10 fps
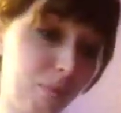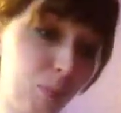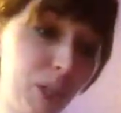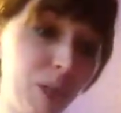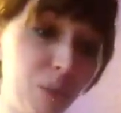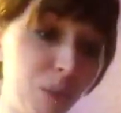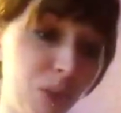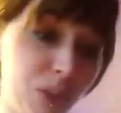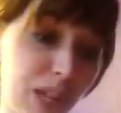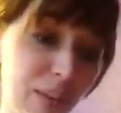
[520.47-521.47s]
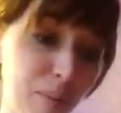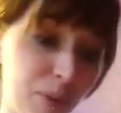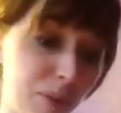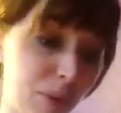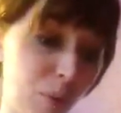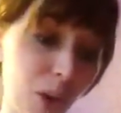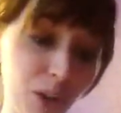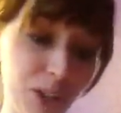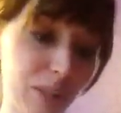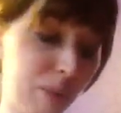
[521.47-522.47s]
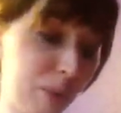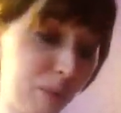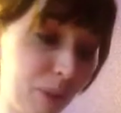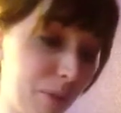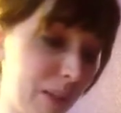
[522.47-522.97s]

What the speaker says: reuse your diapers and wash them and reuse